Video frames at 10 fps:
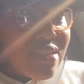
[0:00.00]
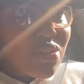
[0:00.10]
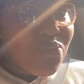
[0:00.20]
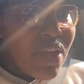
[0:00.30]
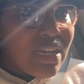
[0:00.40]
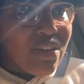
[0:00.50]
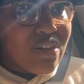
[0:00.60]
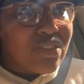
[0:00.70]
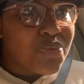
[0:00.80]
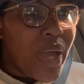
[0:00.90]
to
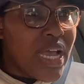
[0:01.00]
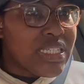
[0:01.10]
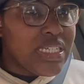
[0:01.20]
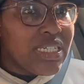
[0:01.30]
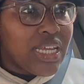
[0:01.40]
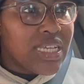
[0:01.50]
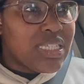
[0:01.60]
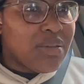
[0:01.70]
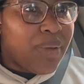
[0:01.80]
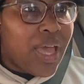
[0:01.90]
Reynolds? Why is he
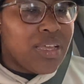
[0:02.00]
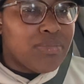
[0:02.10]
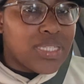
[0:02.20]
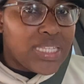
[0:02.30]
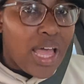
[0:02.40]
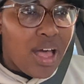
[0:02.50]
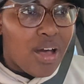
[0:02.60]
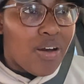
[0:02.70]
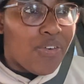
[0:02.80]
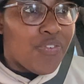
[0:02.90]
dancing by
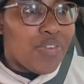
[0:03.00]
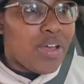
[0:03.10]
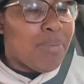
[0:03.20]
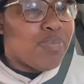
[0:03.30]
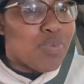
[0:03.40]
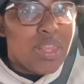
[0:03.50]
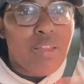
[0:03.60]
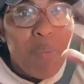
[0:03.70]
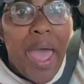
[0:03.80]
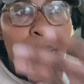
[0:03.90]
himself?
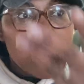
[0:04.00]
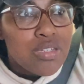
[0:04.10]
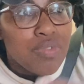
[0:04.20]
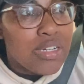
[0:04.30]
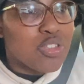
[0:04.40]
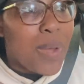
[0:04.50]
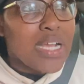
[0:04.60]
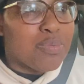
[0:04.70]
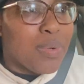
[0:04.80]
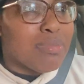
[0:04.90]
What happened to Reynolds?
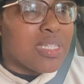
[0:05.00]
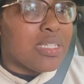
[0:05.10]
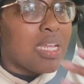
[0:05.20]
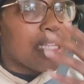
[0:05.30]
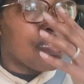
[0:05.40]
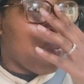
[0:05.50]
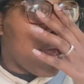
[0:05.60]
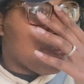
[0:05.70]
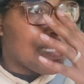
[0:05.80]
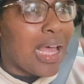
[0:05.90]
Why is Brimsley dancing
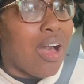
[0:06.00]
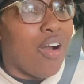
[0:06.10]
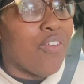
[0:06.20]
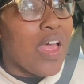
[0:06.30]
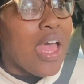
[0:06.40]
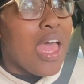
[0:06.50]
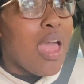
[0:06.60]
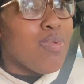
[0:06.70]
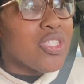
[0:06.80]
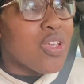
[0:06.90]
by himself?
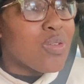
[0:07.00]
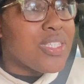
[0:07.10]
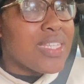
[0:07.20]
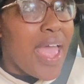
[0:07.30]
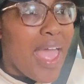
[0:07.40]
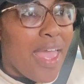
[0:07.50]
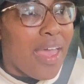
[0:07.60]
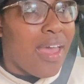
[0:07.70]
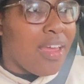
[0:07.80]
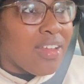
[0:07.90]
It was so
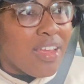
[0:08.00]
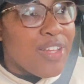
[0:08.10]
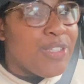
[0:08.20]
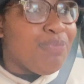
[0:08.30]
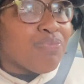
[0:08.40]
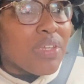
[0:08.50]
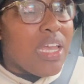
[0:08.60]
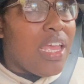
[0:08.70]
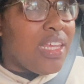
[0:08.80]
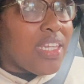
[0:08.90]
sad.
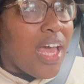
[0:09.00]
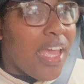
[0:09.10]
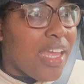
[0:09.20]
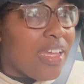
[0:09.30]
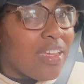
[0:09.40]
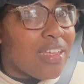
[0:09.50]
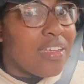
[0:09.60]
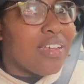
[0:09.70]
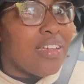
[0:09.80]
And like,